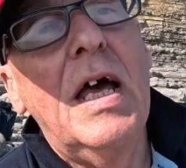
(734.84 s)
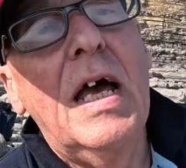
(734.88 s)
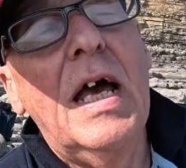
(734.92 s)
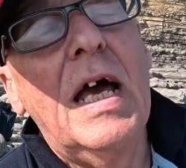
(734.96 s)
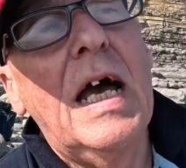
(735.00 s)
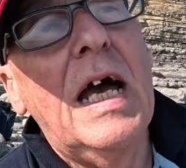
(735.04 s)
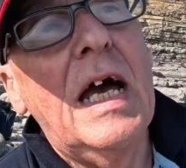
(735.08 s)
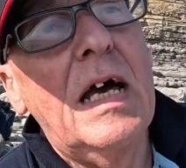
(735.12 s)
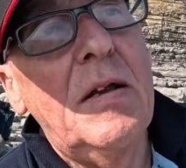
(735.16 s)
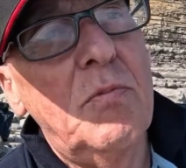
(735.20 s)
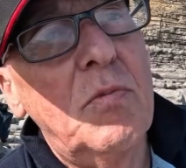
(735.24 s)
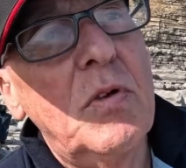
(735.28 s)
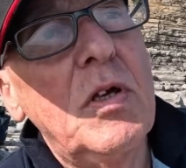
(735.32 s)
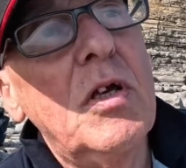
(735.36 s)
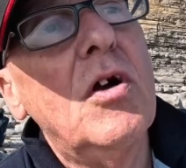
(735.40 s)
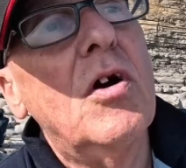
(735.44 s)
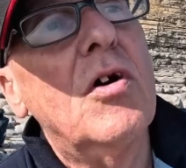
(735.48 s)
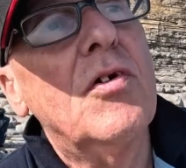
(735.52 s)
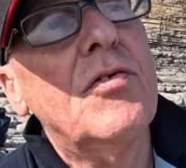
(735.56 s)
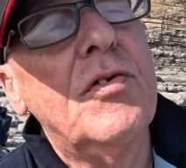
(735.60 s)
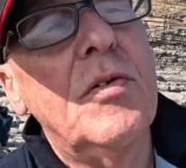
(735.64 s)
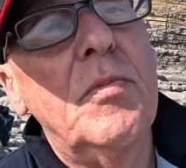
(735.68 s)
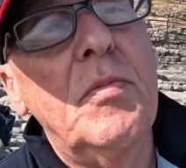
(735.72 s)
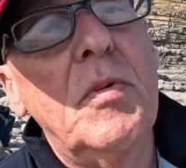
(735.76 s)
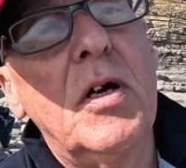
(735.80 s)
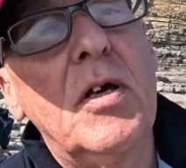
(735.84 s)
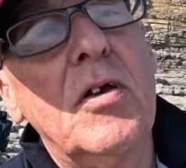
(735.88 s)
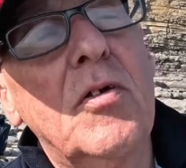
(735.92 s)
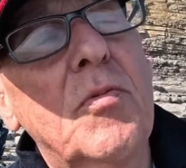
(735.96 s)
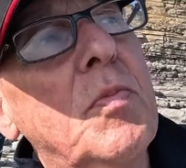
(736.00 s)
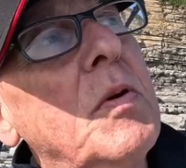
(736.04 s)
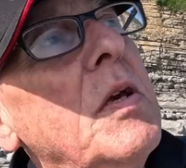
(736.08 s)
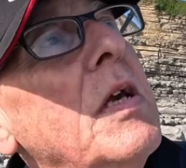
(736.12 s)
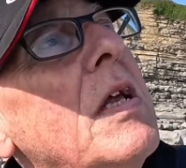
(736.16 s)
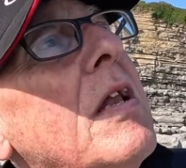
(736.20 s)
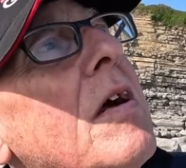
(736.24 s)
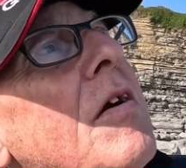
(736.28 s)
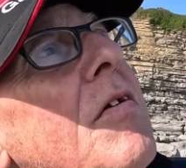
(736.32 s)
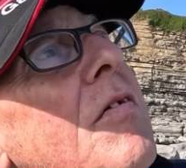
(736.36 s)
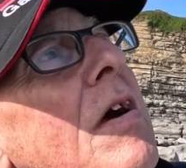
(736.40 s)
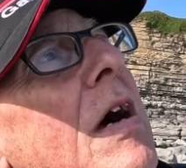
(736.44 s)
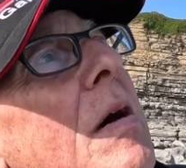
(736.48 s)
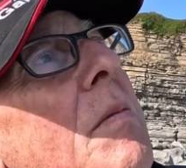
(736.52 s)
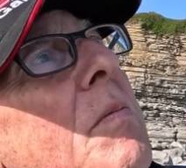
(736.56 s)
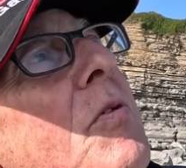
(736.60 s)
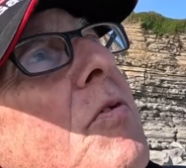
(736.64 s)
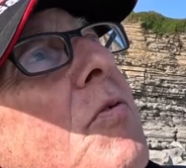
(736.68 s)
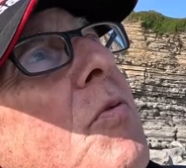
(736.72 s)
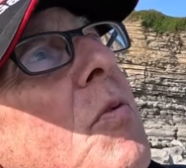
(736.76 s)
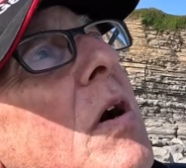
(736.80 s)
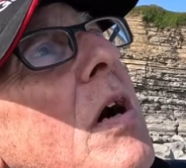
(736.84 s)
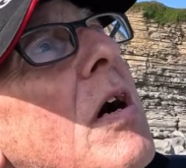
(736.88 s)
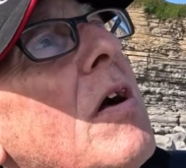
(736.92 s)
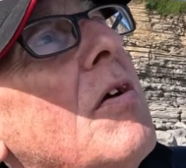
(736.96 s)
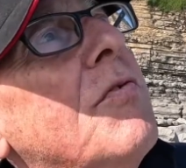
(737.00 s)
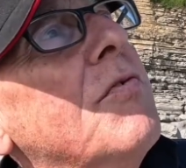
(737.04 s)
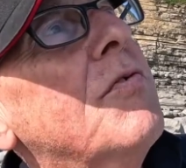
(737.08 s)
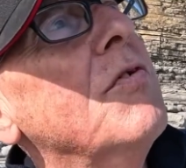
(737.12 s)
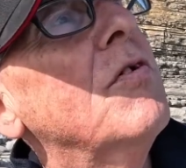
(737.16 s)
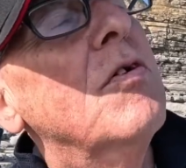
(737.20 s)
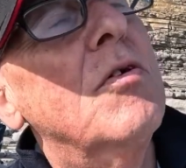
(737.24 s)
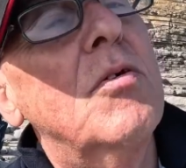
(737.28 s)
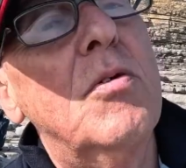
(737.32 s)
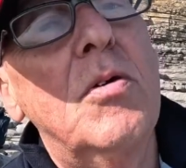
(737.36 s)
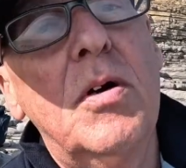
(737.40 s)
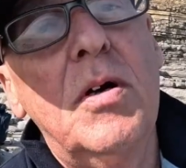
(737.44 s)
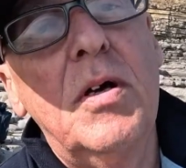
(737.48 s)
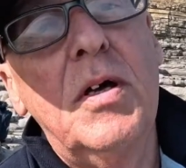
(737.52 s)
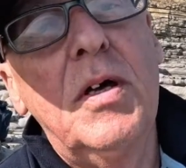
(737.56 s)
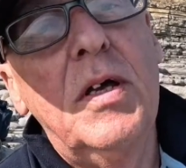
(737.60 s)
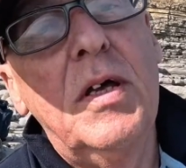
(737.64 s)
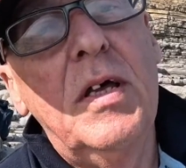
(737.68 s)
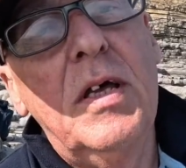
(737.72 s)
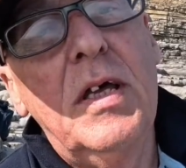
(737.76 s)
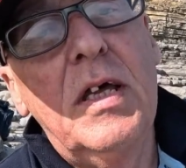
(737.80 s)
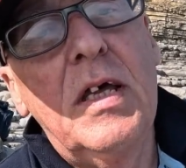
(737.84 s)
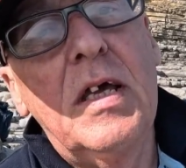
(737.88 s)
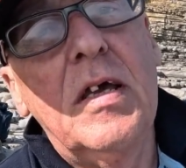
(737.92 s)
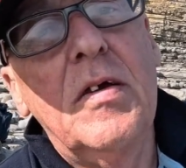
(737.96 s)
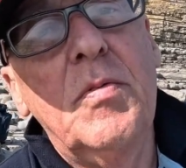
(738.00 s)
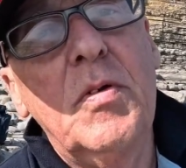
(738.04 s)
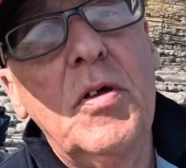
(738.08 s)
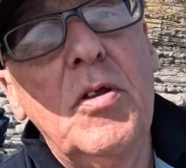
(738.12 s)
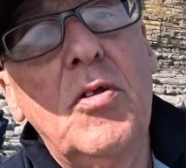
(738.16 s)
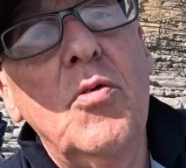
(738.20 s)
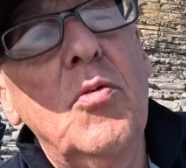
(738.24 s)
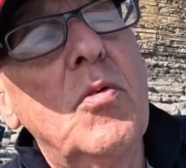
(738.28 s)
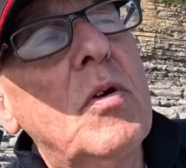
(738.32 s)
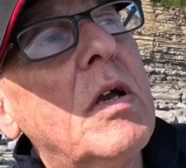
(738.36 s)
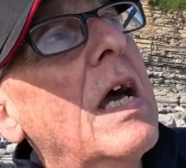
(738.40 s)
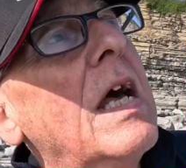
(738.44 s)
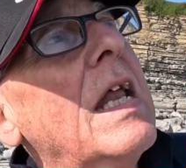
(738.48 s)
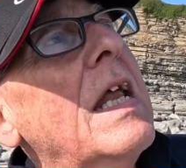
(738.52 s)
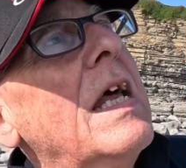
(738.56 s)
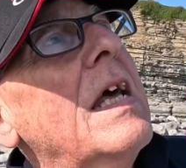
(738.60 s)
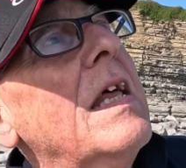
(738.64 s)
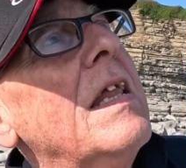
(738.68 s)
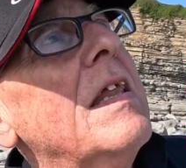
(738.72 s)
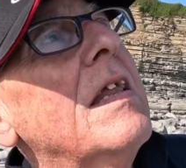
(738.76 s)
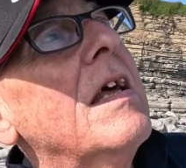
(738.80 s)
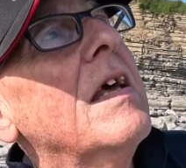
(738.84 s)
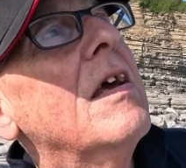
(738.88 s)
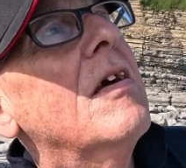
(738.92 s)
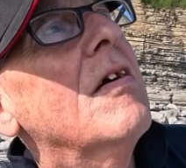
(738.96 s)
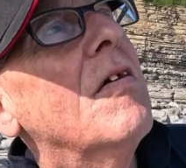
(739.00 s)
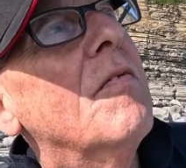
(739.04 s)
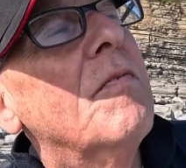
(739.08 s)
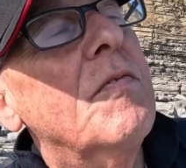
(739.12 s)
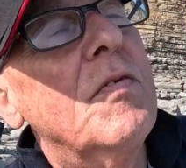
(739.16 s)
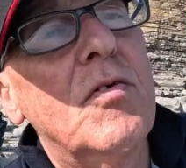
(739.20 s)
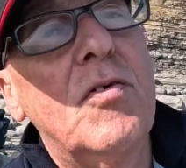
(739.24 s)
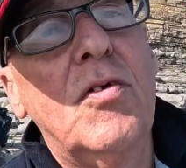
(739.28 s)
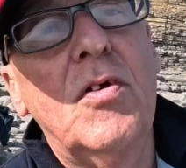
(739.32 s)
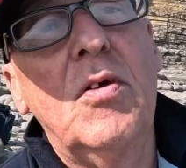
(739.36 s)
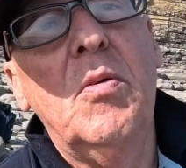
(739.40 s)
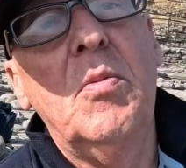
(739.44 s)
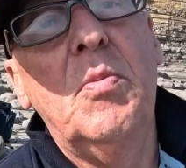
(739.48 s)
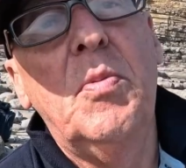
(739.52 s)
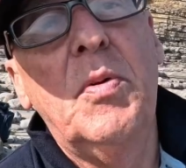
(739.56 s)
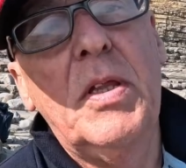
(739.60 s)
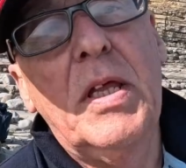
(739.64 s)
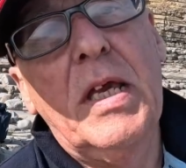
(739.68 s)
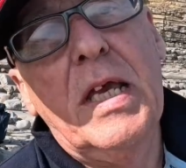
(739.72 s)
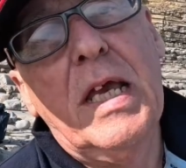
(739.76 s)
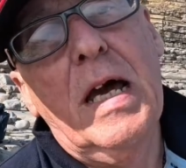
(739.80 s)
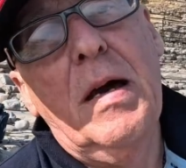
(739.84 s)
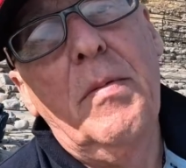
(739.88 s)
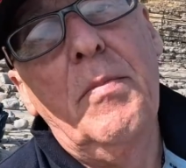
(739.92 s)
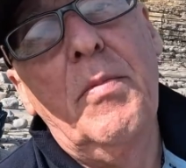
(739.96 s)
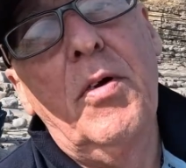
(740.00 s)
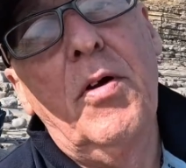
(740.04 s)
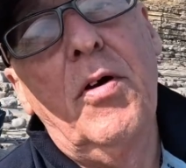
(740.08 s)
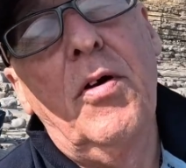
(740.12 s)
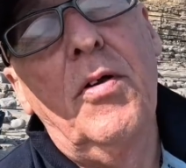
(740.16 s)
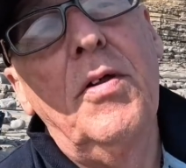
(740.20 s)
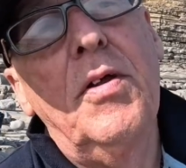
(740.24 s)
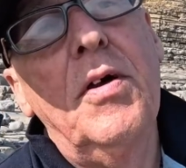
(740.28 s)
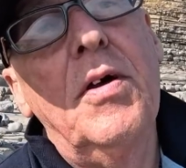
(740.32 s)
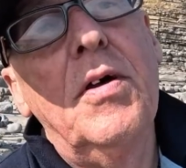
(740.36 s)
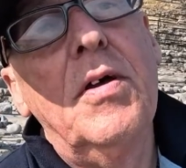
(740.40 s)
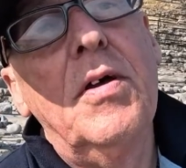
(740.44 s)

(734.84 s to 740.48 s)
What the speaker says: and we got some nice peeler crab as well. So if we do get anything, obviously we put the camera on